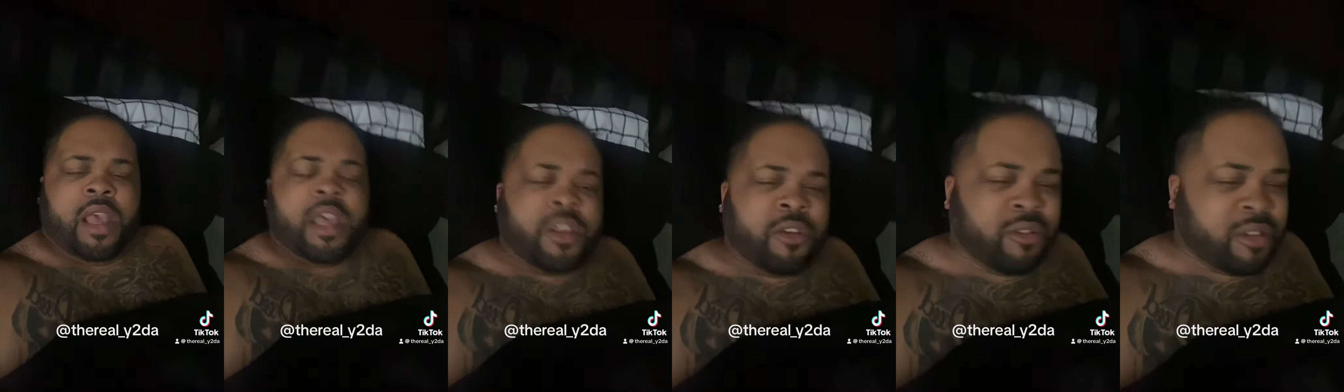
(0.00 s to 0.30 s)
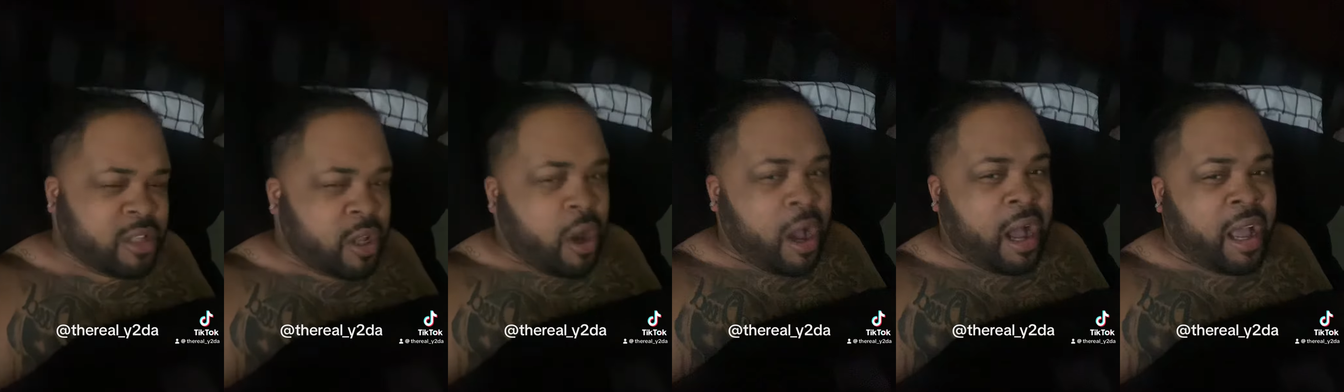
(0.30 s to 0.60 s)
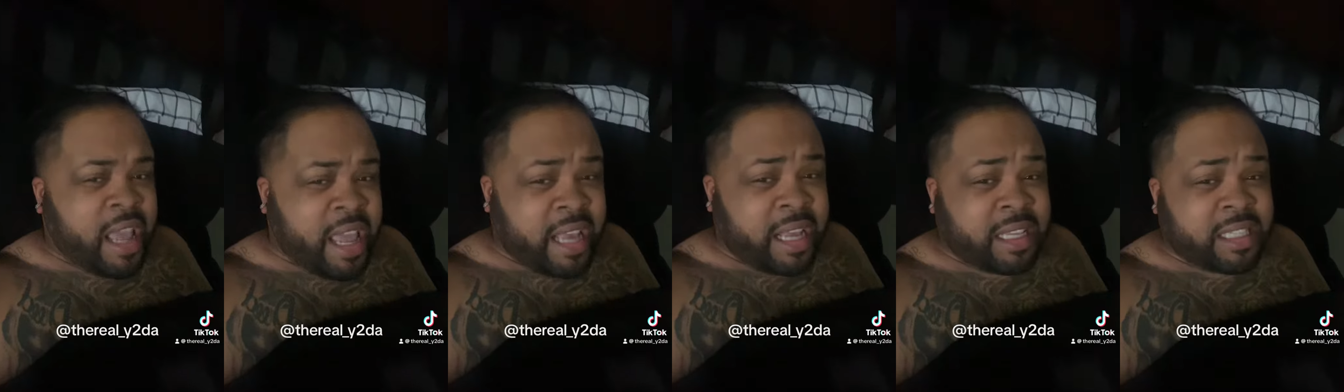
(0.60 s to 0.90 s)
You know how
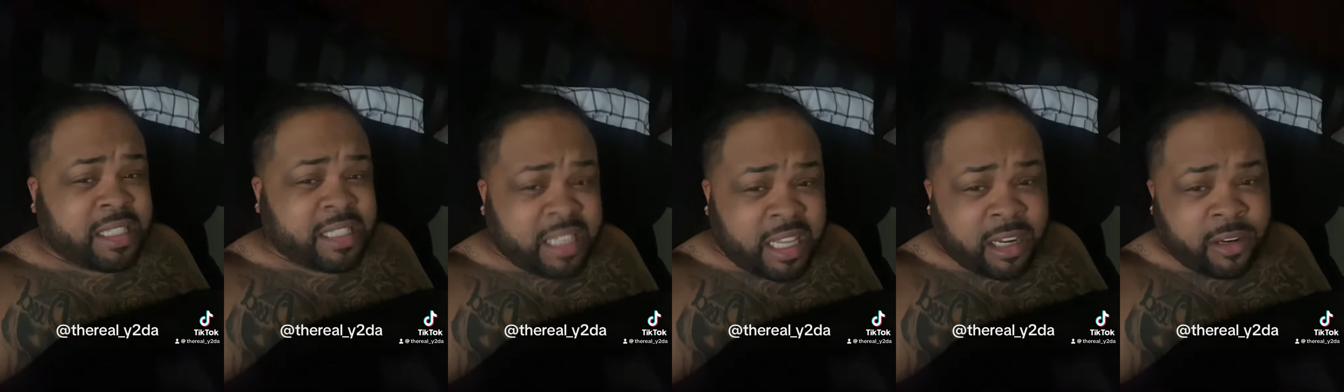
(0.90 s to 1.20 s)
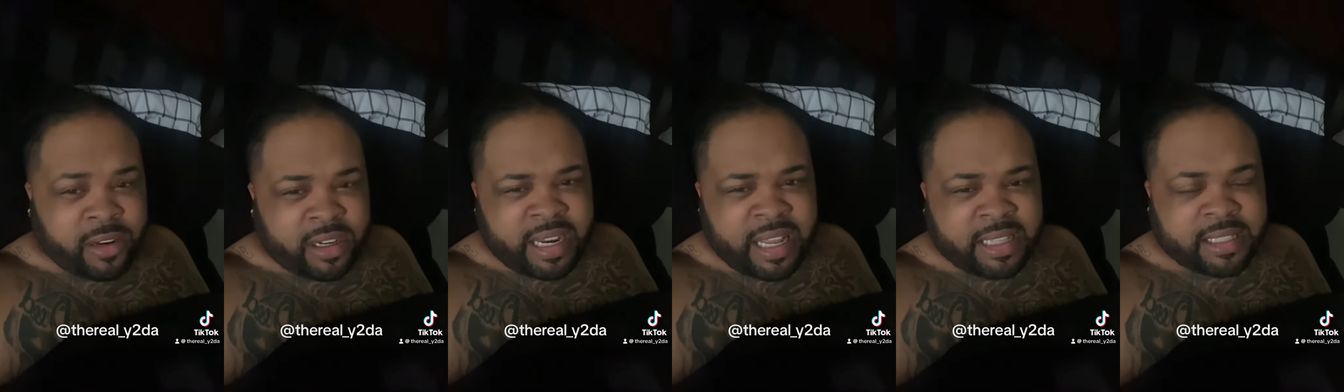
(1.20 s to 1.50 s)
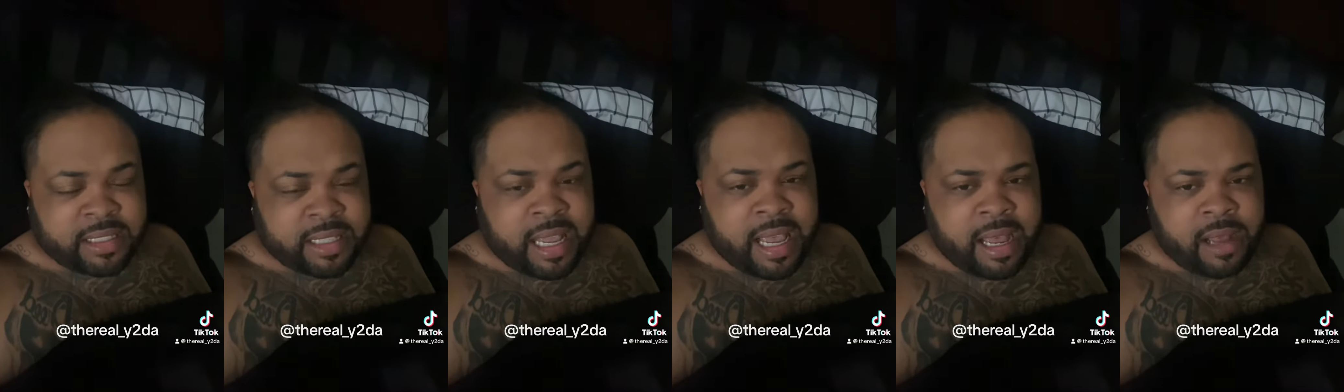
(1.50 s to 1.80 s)
inconsiderate that
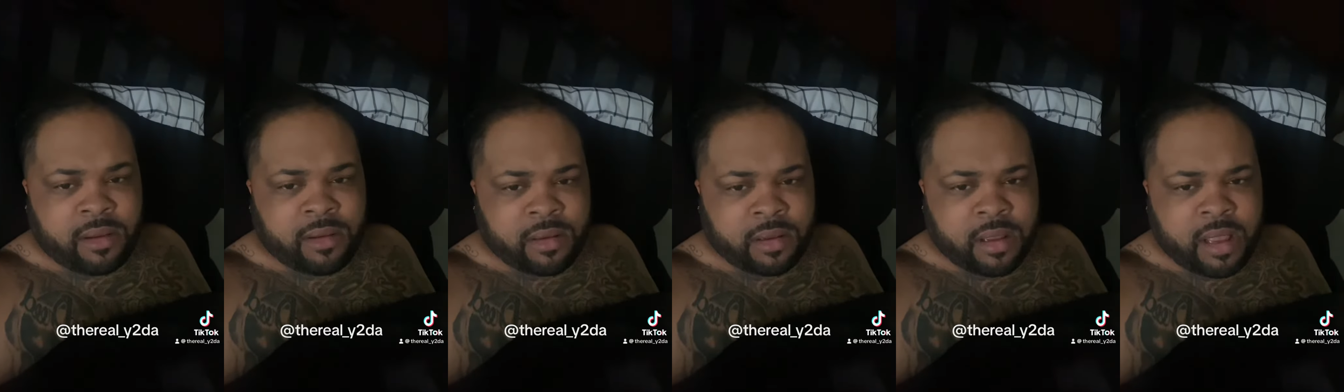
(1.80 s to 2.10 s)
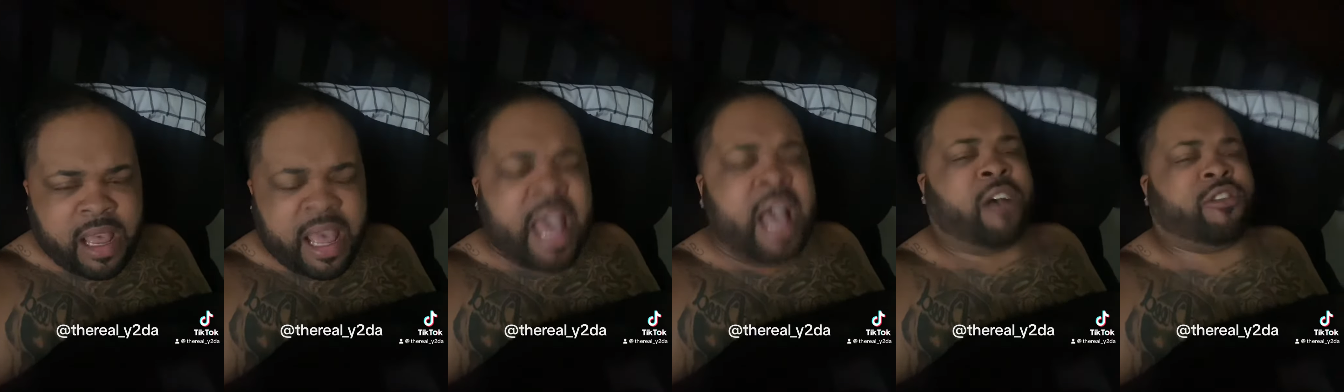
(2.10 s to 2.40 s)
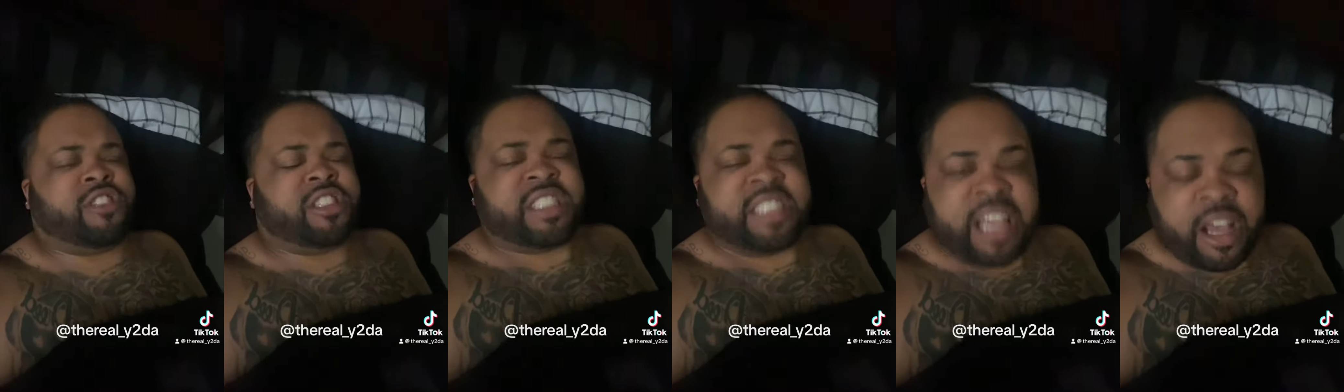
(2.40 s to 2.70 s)
sound? How
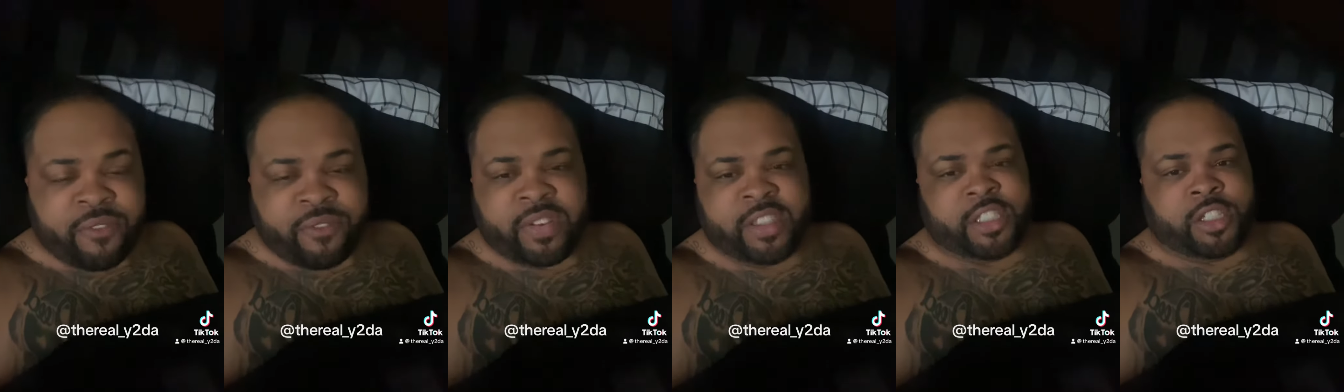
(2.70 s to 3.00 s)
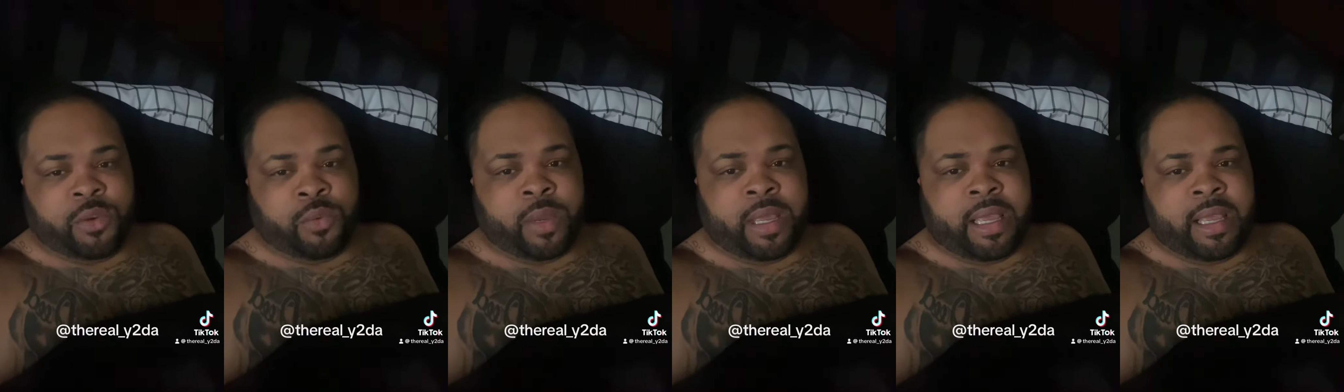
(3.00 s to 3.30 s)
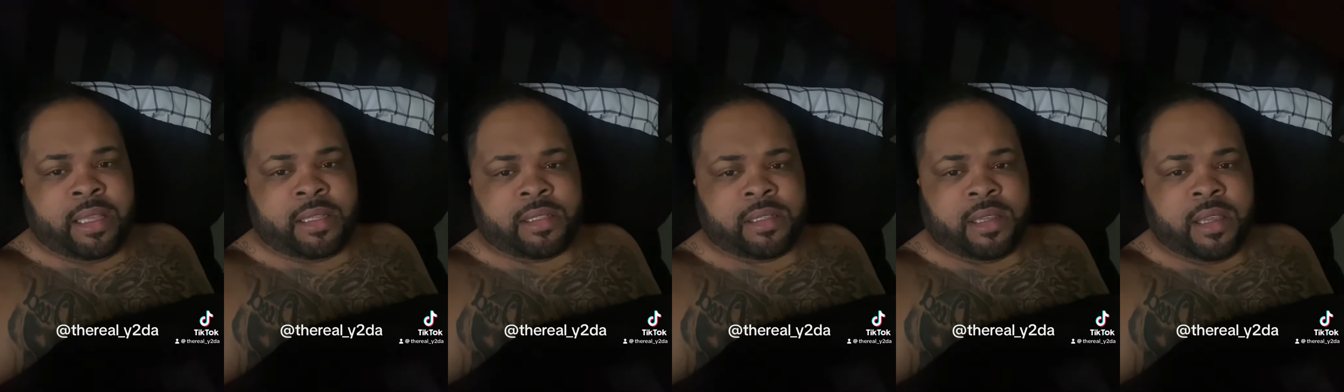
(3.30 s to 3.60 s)
selfish you
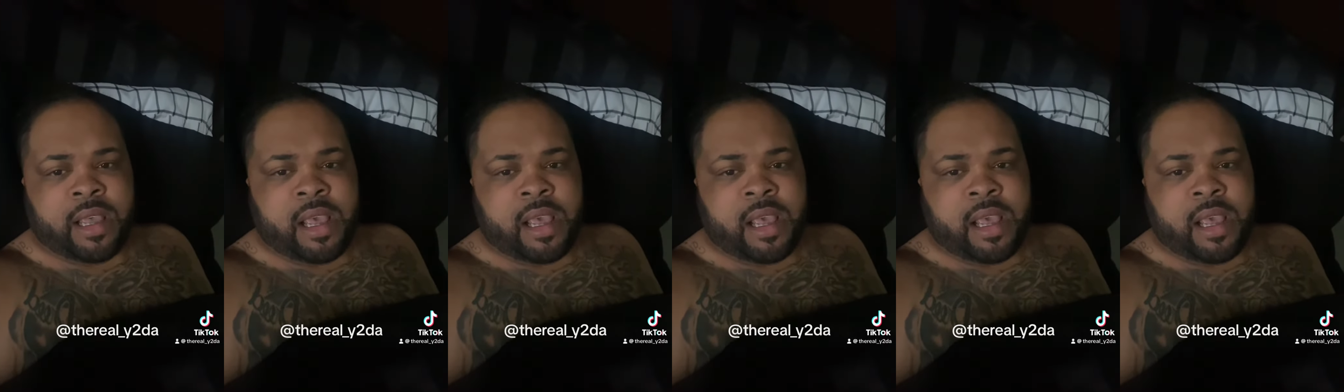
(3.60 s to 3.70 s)
is?